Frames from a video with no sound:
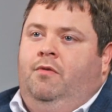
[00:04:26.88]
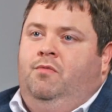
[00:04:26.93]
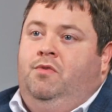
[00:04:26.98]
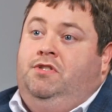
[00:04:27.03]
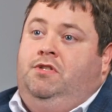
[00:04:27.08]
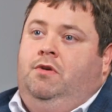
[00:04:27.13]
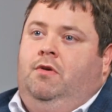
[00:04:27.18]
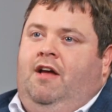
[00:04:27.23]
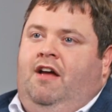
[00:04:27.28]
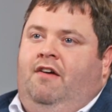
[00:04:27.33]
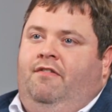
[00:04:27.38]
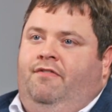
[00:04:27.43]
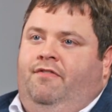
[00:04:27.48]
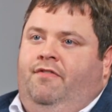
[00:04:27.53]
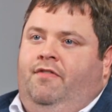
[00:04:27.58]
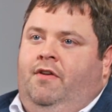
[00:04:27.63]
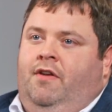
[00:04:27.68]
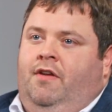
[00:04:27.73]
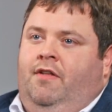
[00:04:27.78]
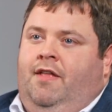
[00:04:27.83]
we still have
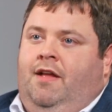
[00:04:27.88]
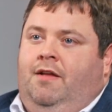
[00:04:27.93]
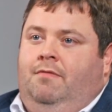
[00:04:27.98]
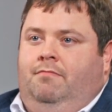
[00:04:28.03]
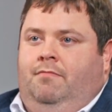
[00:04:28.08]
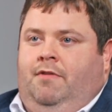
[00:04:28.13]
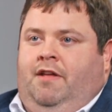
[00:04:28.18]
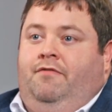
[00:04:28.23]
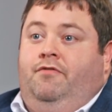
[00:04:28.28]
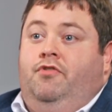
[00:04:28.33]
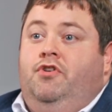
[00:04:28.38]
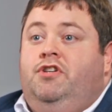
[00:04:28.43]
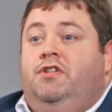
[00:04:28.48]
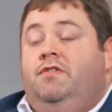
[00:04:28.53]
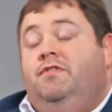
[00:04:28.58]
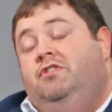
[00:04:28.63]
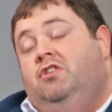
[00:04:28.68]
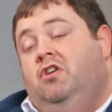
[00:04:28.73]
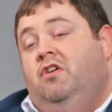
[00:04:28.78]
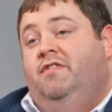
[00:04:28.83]
that version
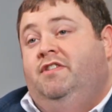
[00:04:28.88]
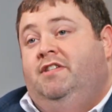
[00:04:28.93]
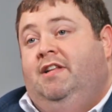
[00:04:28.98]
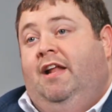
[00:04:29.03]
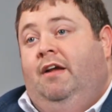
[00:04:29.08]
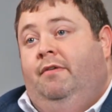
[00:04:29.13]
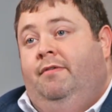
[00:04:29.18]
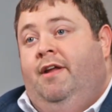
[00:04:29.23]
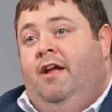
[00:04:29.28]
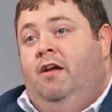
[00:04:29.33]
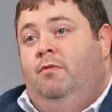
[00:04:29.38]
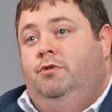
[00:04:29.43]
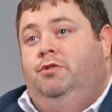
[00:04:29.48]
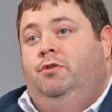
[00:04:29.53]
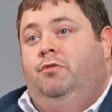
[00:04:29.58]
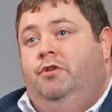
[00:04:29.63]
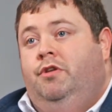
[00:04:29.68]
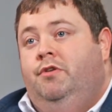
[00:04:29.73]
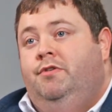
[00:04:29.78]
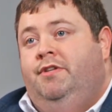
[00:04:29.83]
of Service Cloud now. We're
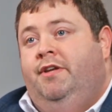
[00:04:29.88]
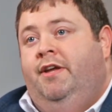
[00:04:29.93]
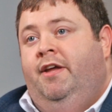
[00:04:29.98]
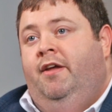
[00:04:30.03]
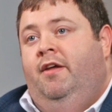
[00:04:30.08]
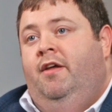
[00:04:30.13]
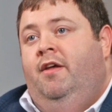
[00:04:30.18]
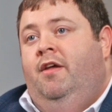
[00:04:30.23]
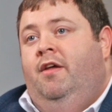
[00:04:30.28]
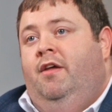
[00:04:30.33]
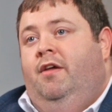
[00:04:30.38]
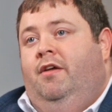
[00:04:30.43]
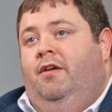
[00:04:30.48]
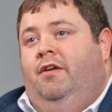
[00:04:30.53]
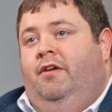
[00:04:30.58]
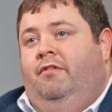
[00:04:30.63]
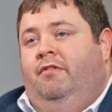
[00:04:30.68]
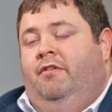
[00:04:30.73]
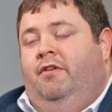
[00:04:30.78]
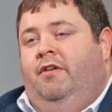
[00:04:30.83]
still using it,
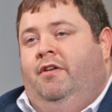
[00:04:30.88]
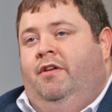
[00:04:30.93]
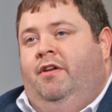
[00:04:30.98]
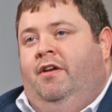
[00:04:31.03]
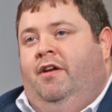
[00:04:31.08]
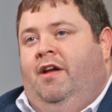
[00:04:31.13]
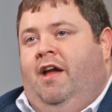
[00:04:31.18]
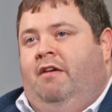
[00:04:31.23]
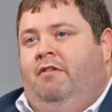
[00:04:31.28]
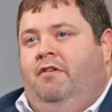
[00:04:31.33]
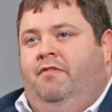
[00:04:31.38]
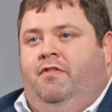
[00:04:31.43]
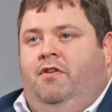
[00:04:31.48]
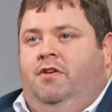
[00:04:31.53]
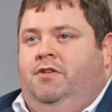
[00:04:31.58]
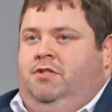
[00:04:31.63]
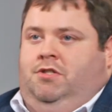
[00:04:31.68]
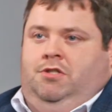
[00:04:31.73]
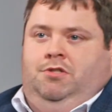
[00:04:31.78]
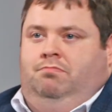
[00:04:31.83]
and our
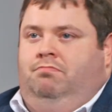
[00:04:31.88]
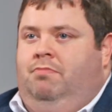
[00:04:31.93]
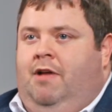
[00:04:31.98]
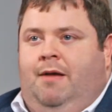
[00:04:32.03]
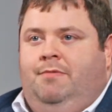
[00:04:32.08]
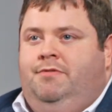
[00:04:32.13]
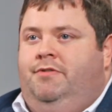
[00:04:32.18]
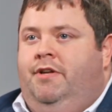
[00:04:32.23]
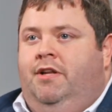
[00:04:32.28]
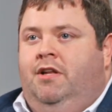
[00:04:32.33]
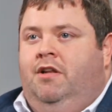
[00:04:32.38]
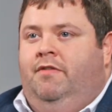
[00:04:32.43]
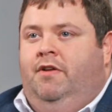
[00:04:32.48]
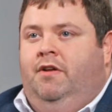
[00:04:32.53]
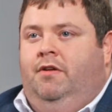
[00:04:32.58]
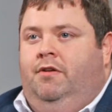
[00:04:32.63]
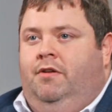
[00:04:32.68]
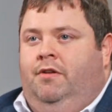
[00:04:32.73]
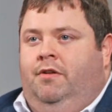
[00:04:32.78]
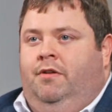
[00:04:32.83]
advisors absolutely love
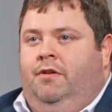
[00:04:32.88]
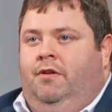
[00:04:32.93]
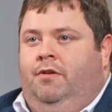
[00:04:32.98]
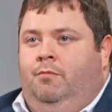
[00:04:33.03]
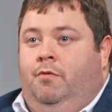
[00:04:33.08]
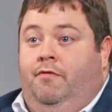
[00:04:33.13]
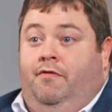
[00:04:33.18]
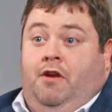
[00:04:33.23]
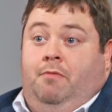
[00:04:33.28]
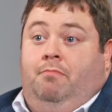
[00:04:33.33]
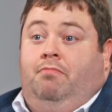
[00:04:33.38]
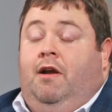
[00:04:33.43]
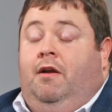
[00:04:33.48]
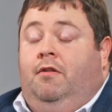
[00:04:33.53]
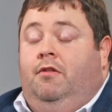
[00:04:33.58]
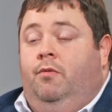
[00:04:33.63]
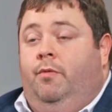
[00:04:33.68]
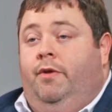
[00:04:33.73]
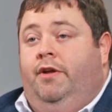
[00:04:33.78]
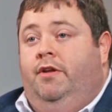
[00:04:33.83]
it. And we're very proud
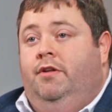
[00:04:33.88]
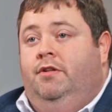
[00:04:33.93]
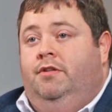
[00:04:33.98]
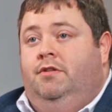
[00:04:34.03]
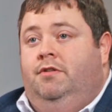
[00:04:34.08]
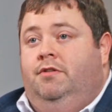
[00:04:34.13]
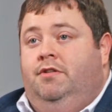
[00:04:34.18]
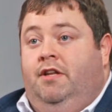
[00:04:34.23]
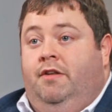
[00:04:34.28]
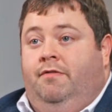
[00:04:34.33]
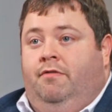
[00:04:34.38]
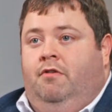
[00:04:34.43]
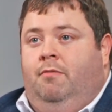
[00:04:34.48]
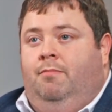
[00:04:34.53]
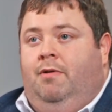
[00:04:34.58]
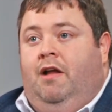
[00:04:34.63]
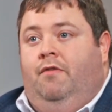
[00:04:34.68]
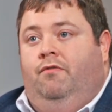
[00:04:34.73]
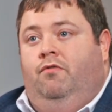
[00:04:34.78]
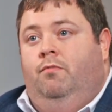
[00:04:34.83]
that we could deliver a
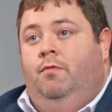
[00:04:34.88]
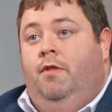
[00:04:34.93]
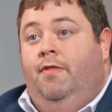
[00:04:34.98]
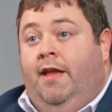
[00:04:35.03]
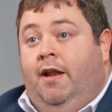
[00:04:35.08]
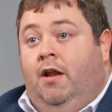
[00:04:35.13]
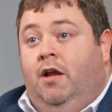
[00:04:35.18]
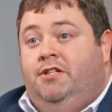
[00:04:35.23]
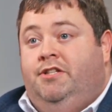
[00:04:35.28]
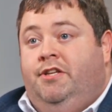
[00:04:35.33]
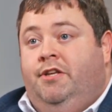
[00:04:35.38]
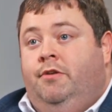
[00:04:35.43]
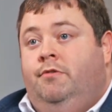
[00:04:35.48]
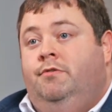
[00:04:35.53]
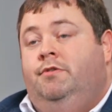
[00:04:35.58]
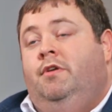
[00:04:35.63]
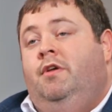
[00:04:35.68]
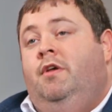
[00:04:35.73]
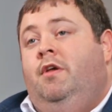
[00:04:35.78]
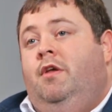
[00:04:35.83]
platform that they like to
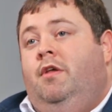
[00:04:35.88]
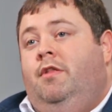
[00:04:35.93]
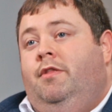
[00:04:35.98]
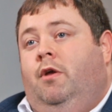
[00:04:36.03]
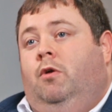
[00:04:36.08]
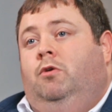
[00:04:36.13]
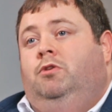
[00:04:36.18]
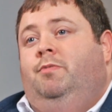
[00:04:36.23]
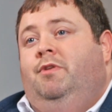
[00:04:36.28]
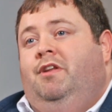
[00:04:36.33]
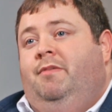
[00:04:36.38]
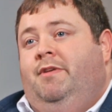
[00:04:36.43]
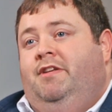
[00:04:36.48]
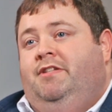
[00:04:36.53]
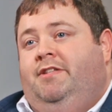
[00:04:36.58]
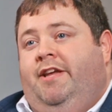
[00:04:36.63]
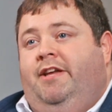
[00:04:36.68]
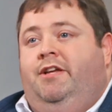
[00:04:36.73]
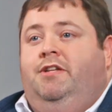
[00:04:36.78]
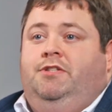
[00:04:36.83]
use that ultimately means
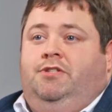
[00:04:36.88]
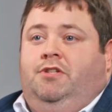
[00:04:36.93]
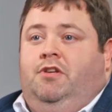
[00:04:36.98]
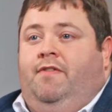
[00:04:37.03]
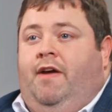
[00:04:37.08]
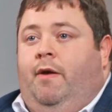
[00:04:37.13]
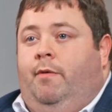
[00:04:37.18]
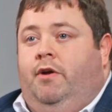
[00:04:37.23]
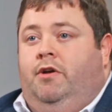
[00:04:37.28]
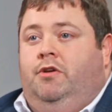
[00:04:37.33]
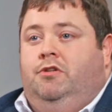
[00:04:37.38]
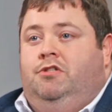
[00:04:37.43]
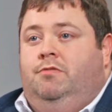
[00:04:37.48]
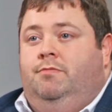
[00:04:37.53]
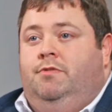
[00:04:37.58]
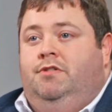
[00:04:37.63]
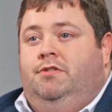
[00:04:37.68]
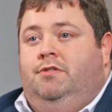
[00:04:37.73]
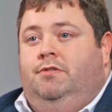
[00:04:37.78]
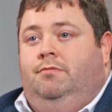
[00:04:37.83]
they can serve our
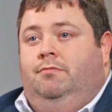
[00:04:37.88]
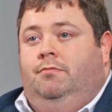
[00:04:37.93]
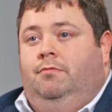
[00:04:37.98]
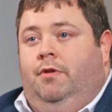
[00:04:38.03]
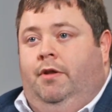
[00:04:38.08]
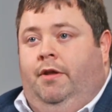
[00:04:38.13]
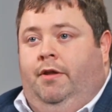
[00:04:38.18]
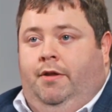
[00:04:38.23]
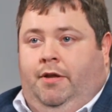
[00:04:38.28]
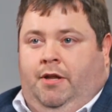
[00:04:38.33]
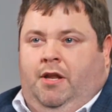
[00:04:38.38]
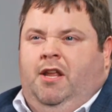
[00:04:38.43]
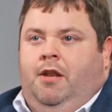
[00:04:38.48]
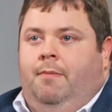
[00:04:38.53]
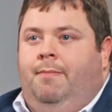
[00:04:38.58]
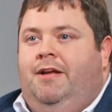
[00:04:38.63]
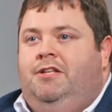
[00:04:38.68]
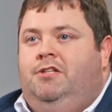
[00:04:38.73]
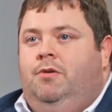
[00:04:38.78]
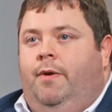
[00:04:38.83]
customers in a
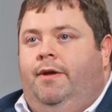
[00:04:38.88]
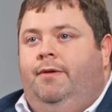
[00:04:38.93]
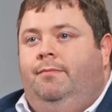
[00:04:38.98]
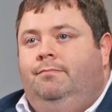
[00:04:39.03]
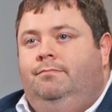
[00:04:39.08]
better way.